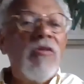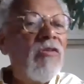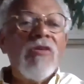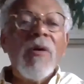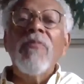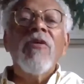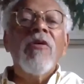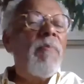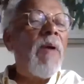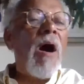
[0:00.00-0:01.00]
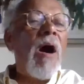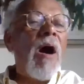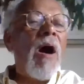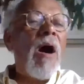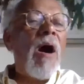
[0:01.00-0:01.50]
some
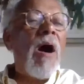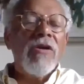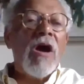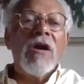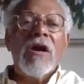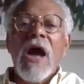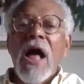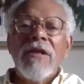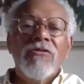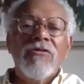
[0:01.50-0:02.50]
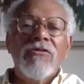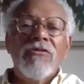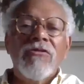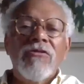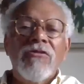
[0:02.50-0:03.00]
our younger colleagues who are
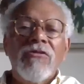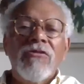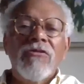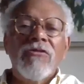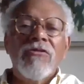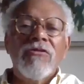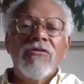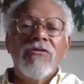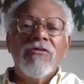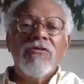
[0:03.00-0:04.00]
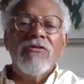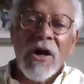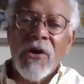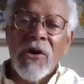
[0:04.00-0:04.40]
in the field and getting going?